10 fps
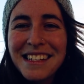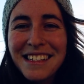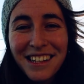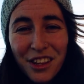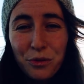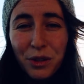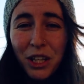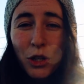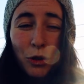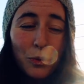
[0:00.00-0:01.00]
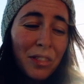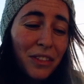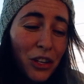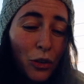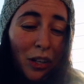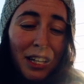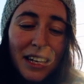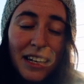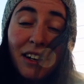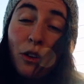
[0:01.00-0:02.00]
is another really good one that you
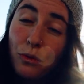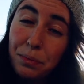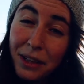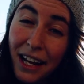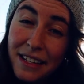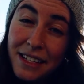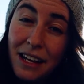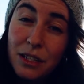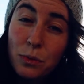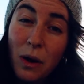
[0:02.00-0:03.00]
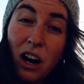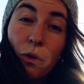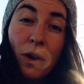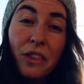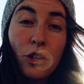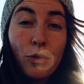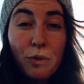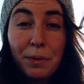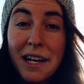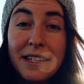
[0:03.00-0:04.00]
can replace as well, whether you
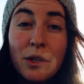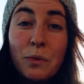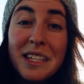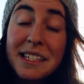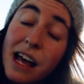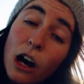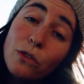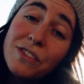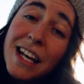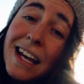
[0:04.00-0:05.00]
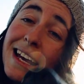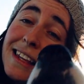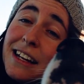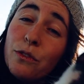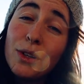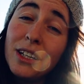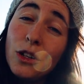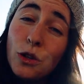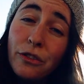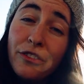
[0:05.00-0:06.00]
replace it with salves that are really
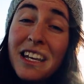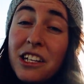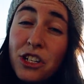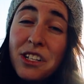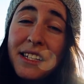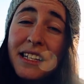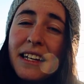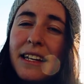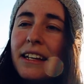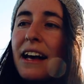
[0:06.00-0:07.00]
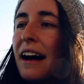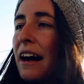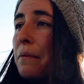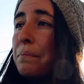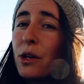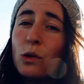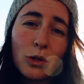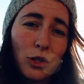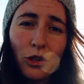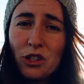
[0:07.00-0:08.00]
good for itchy skin, but
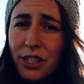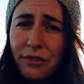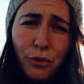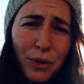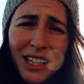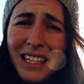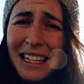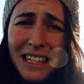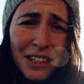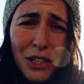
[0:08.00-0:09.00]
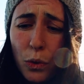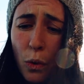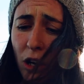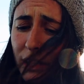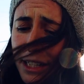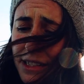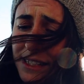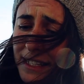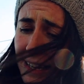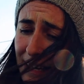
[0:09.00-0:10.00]
also just for really healing qualities.